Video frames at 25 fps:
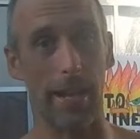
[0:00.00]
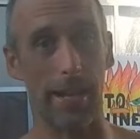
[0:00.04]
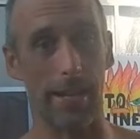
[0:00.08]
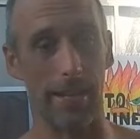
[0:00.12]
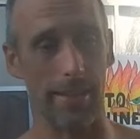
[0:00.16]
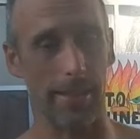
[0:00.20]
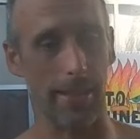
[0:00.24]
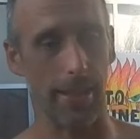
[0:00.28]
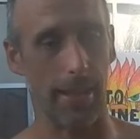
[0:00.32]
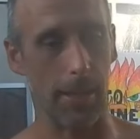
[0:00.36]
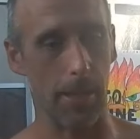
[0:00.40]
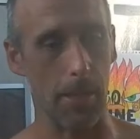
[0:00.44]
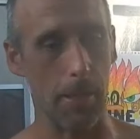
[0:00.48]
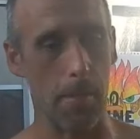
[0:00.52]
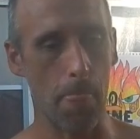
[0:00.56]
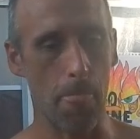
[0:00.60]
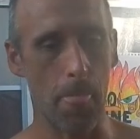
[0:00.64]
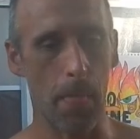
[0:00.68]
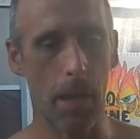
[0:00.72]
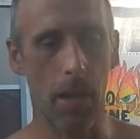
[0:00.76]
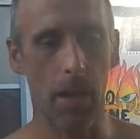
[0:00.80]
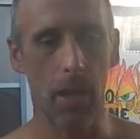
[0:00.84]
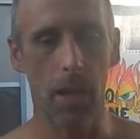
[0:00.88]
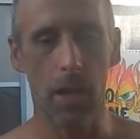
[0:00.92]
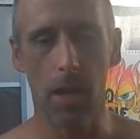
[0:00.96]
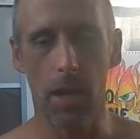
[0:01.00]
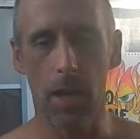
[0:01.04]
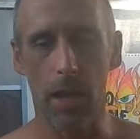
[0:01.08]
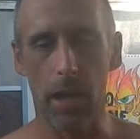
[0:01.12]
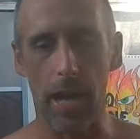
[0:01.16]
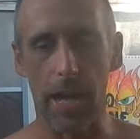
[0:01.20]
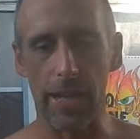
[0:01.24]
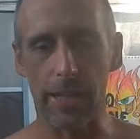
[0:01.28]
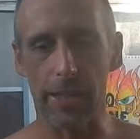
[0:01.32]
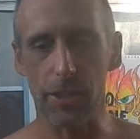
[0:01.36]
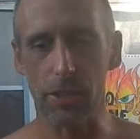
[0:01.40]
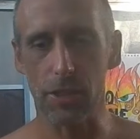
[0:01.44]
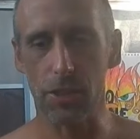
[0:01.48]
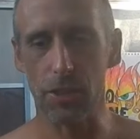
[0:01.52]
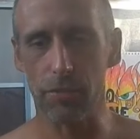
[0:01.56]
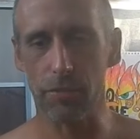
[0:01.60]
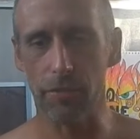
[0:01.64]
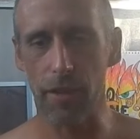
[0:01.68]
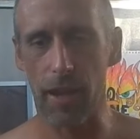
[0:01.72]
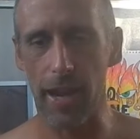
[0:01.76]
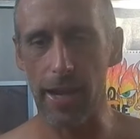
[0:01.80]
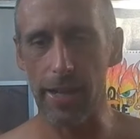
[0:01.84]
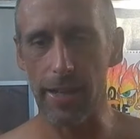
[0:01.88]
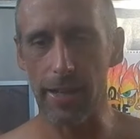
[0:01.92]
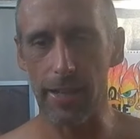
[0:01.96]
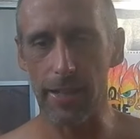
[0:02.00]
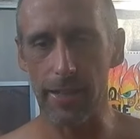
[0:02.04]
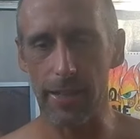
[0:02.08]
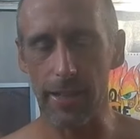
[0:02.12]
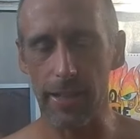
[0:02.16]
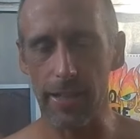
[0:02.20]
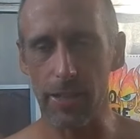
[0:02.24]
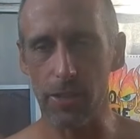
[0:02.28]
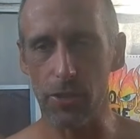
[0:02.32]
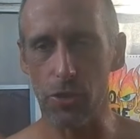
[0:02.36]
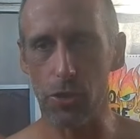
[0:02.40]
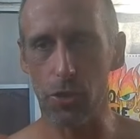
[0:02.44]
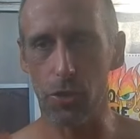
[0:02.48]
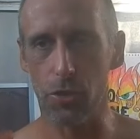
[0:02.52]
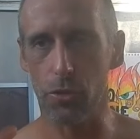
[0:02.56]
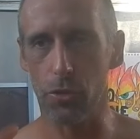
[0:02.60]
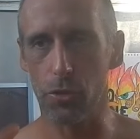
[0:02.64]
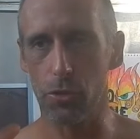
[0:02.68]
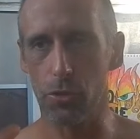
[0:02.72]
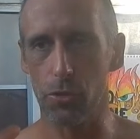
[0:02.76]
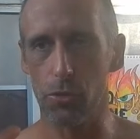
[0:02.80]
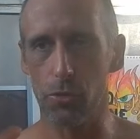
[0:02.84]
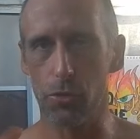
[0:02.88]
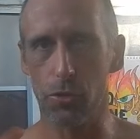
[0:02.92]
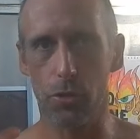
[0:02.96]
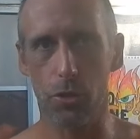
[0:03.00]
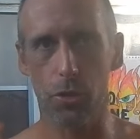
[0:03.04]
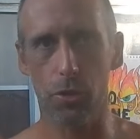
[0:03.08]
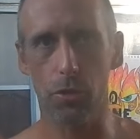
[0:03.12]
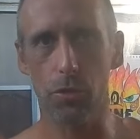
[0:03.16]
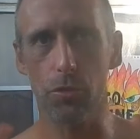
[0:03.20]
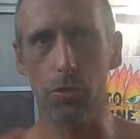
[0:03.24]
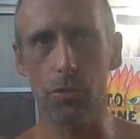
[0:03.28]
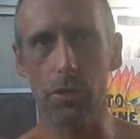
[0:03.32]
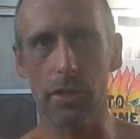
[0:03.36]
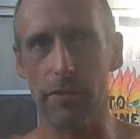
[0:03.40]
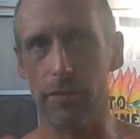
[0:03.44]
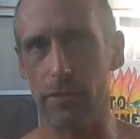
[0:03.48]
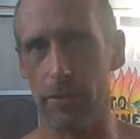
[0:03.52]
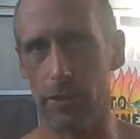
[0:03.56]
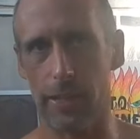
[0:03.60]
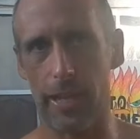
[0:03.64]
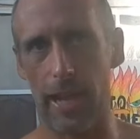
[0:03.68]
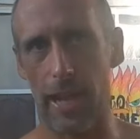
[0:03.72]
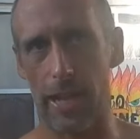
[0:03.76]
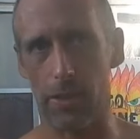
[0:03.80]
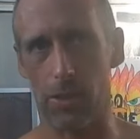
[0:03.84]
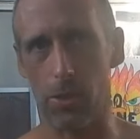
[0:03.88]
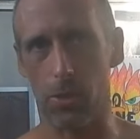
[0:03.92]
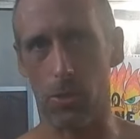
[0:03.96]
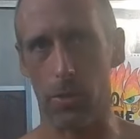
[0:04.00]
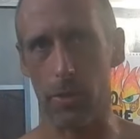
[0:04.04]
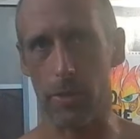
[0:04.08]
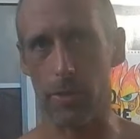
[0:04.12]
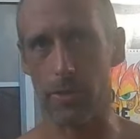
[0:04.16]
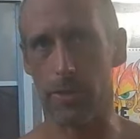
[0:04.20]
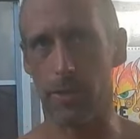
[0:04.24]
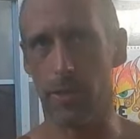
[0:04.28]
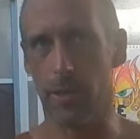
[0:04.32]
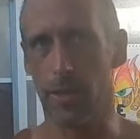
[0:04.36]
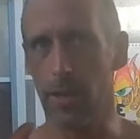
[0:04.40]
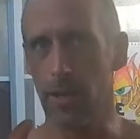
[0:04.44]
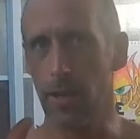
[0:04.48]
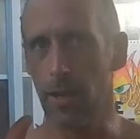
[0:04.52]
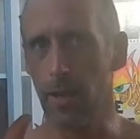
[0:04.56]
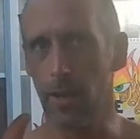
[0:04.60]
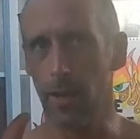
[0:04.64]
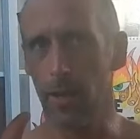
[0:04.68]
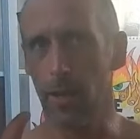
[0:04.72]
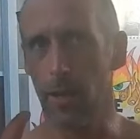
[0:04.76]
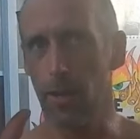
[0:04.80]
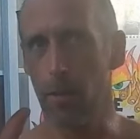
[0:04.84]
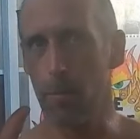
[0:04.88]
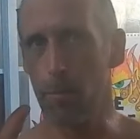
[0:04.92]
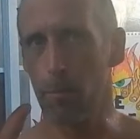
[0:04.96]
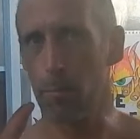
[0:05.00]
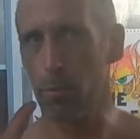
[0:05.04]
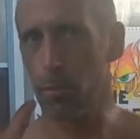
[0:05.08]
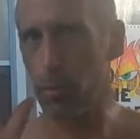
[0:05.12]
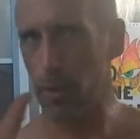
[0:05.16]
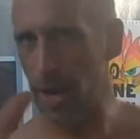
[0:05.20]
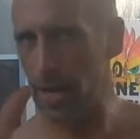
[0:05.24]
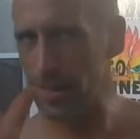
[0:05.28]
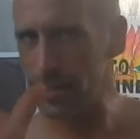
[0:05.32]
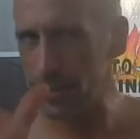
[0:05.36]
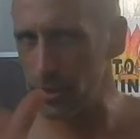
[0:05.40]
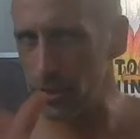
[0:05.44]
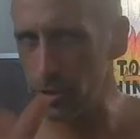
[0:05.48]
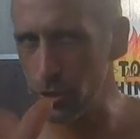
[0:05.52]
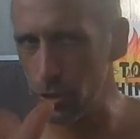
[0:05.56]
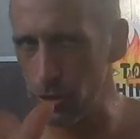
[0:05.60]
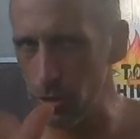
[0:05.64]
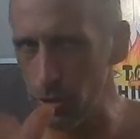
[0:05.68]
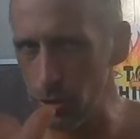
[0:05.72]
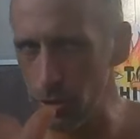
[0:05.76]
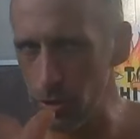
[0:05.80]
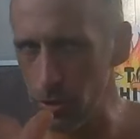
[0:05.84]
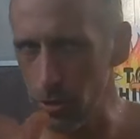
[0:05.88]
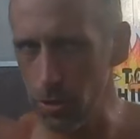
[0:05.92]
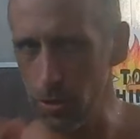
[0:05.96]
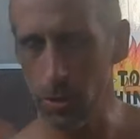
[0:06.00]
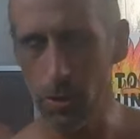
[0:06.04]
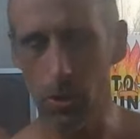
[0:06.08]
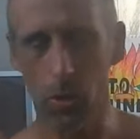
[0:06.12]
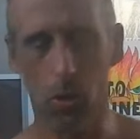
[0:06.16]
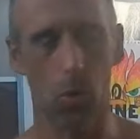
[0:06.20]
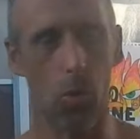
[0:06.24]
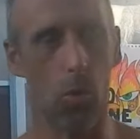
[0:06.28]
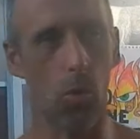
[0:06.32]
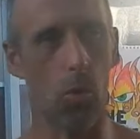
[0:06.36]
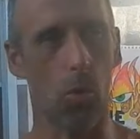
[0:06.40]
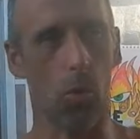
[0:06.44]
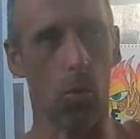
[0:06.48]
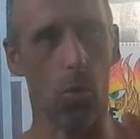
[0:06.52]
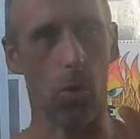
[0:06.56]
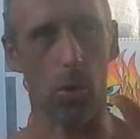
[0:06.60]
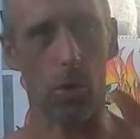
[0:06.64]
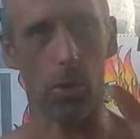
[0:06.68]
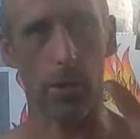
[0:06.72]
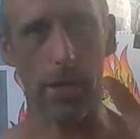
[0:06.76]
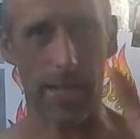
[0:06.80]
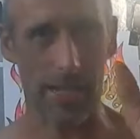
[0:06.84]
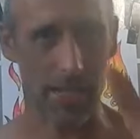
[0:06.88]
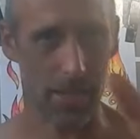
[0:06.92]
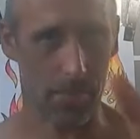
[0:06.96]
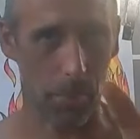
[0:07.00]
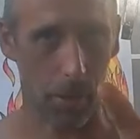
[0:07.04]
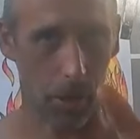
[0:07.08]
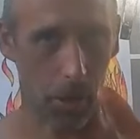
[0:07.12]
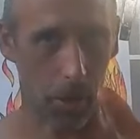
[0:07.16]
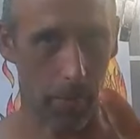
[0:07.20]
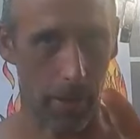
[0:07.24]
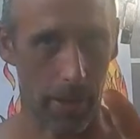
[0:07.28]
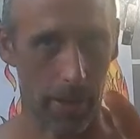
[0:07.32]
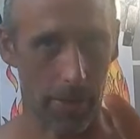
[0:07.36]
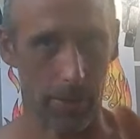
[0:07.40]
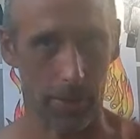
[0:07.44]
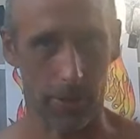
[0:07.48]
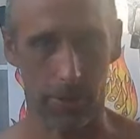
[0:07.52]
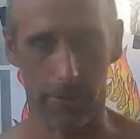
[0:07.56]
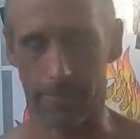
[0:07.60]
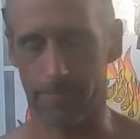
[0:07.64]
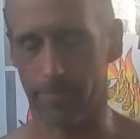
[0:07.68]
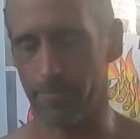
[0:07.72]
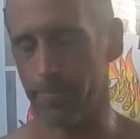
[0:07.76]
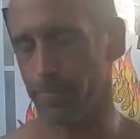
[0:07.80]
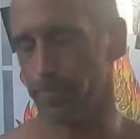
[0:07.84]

anything, I could divide it into two different categories, practical or experimental.